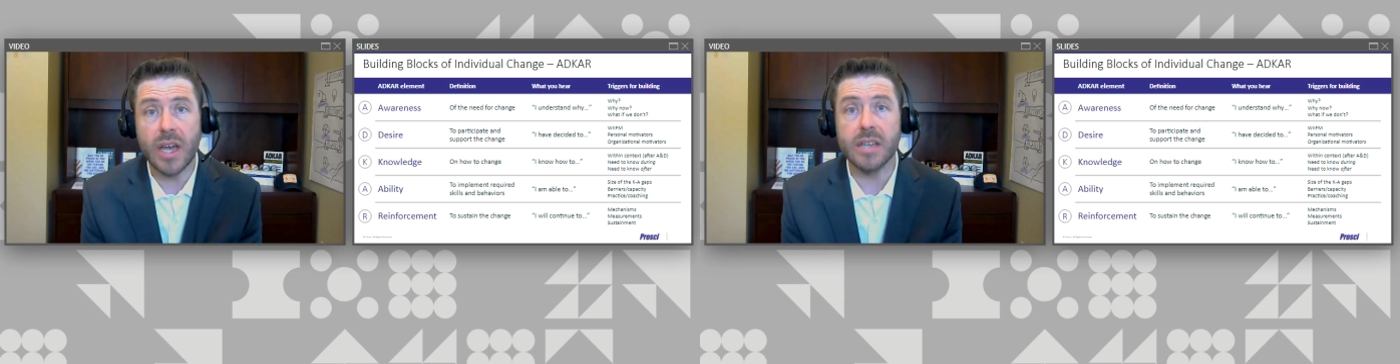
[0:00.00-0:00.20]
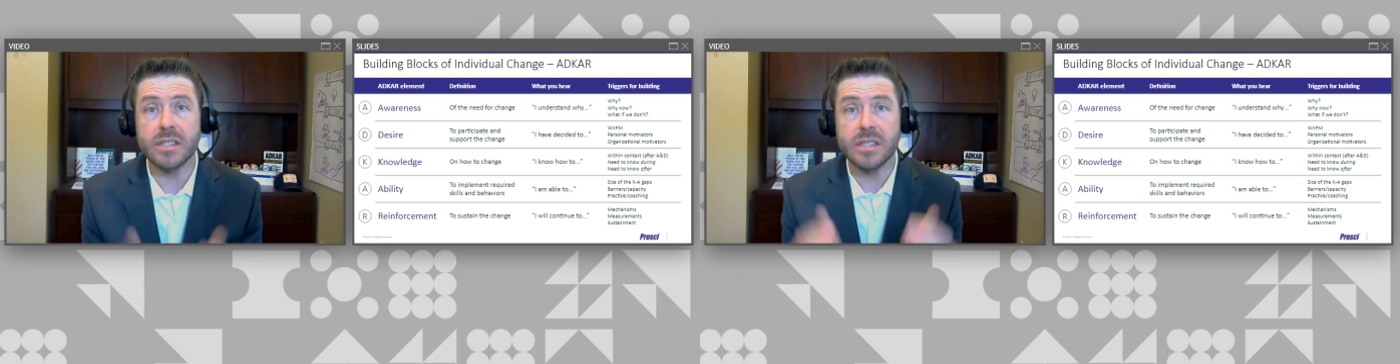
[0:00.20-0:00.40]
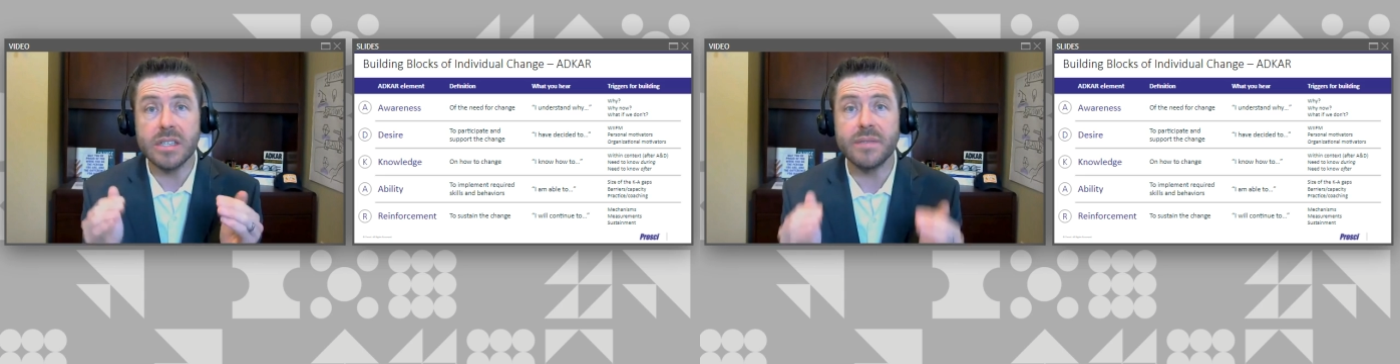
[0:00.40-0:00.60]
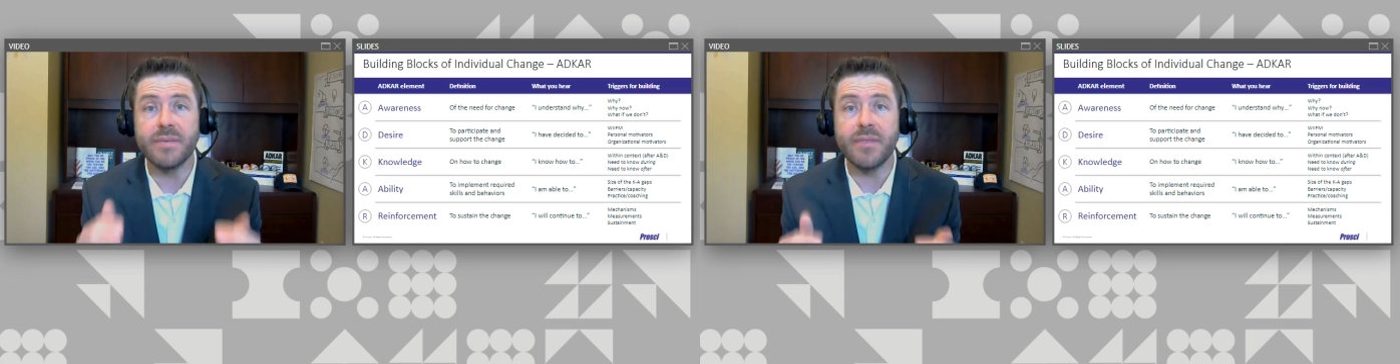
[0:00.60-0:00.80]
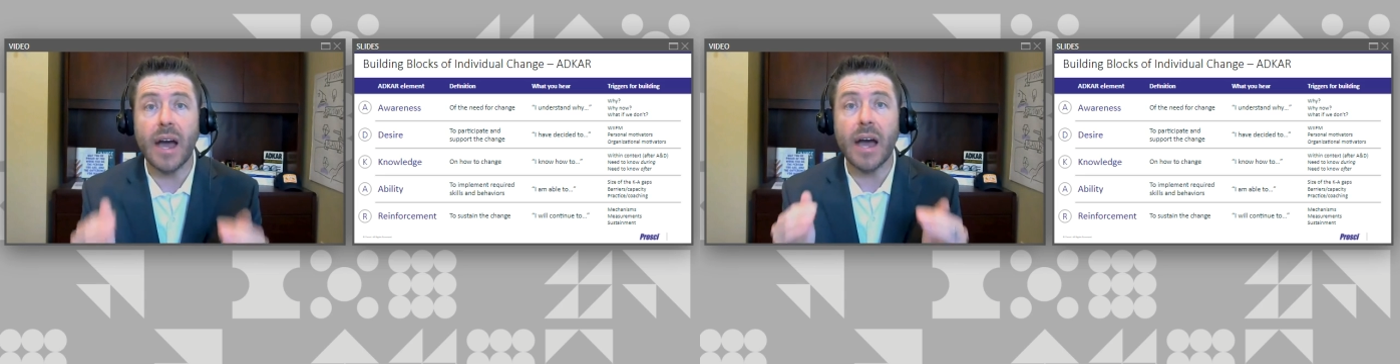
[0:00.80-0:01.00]
has these
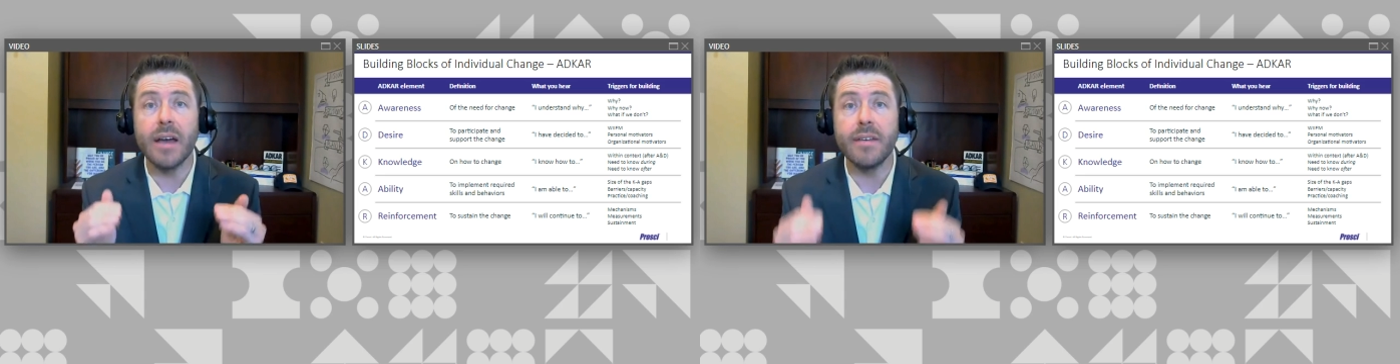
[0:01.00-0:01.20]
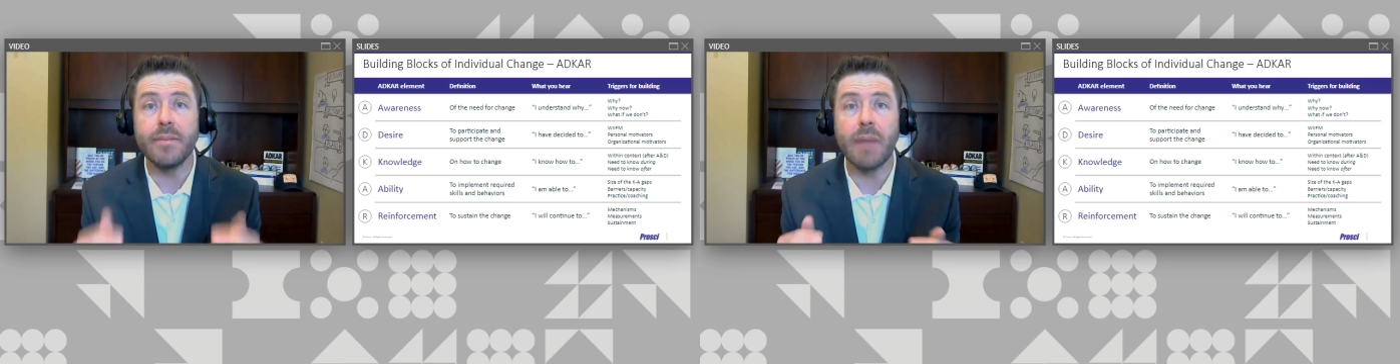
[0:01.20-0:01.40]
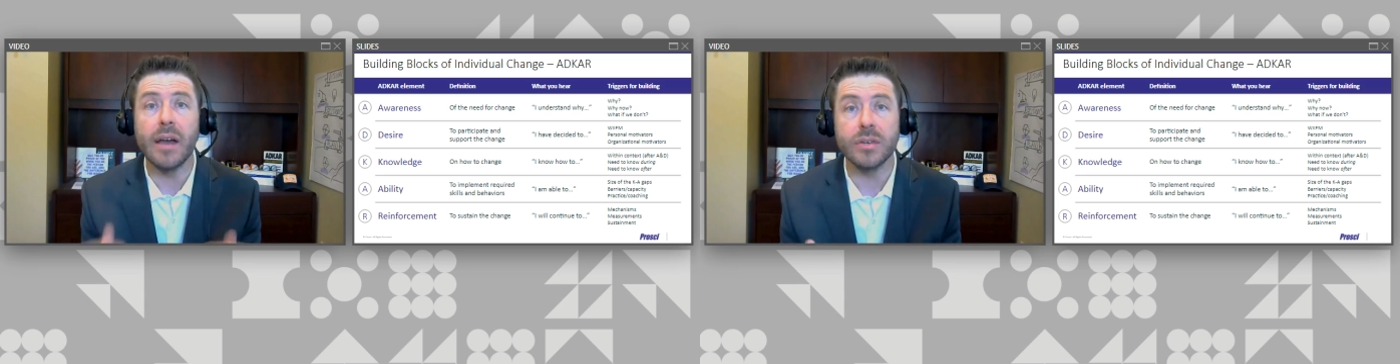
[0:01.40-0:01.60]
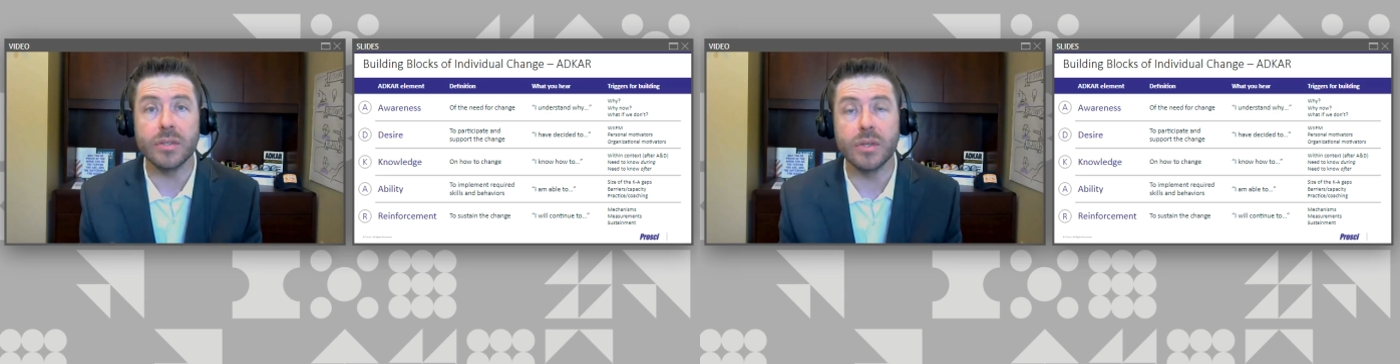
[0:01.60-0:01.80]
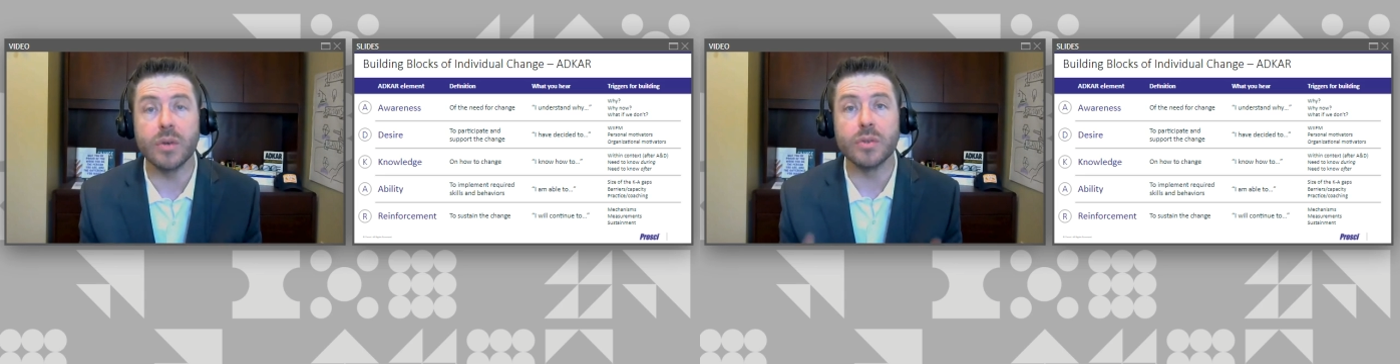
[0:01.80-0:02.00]
5
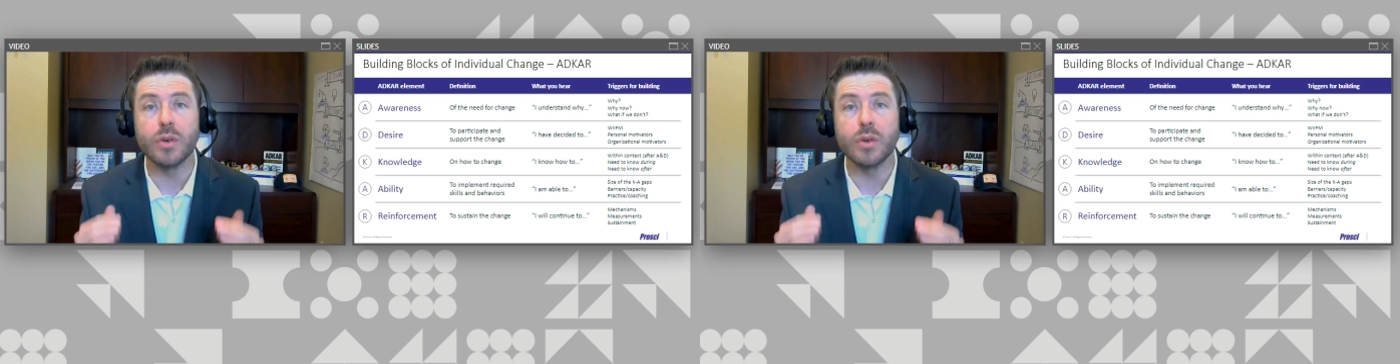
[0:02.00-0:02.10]
milestones